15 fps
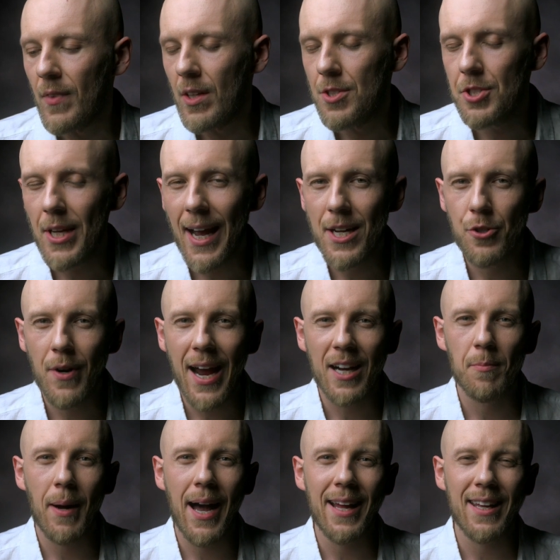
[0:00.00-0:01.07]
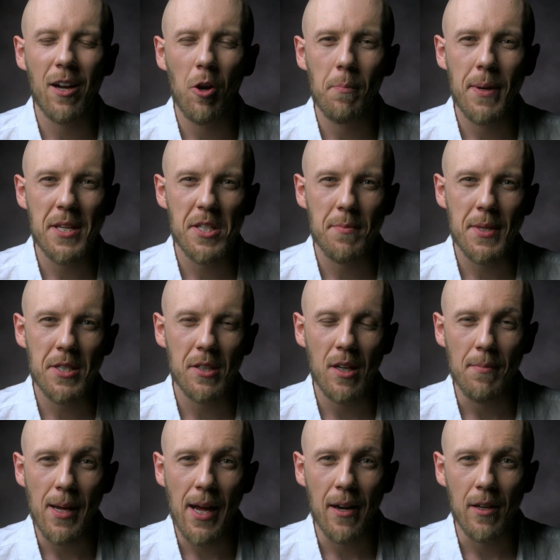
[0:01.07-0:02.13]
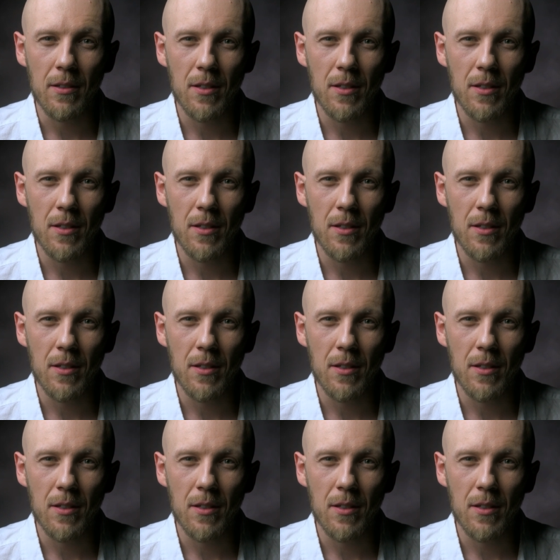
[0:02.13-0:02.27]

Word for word: sidetracked by and get all pessimistic about it,